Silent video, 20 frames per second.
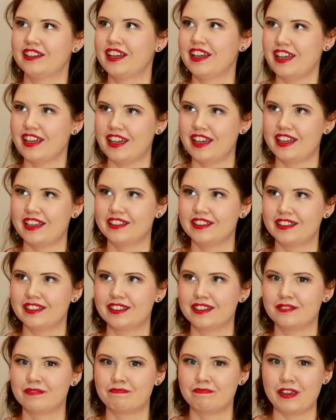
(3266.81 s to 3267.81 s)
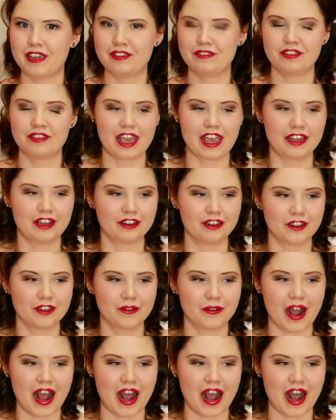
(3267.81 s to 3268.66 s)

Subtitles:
in PVA glue,